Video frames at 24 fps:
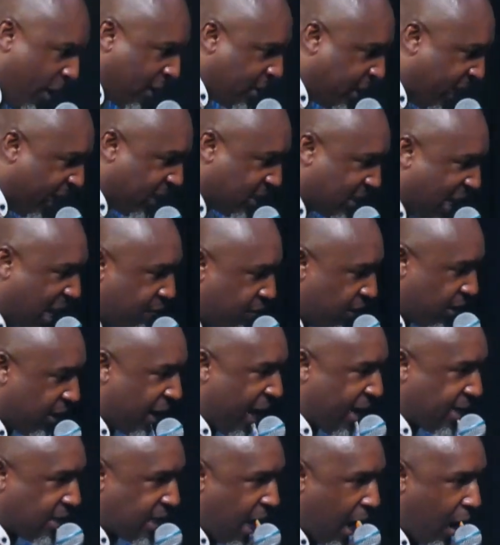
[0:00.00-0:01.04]
they are driving
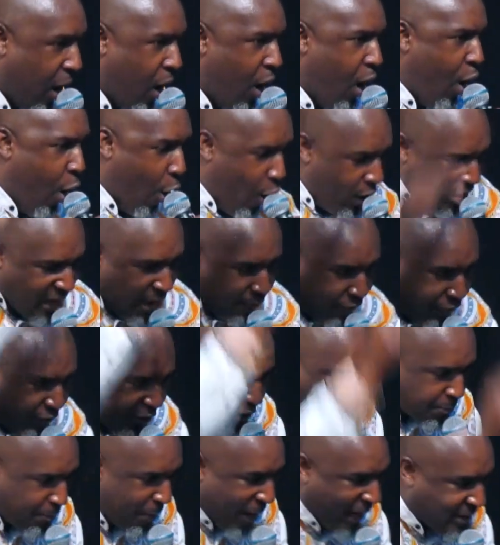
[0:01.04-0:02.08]
right now. Honda
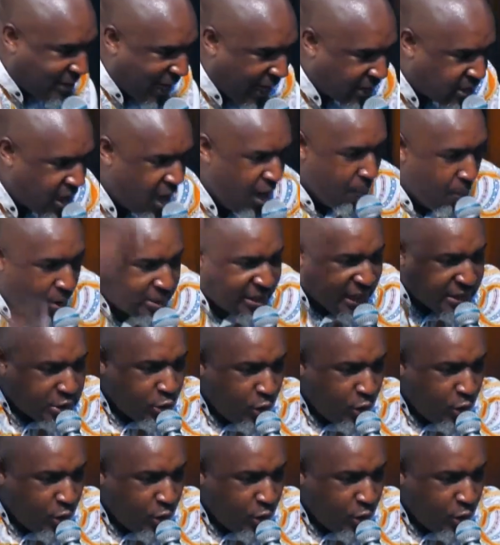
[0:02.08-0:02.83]
Fit battered, motor zo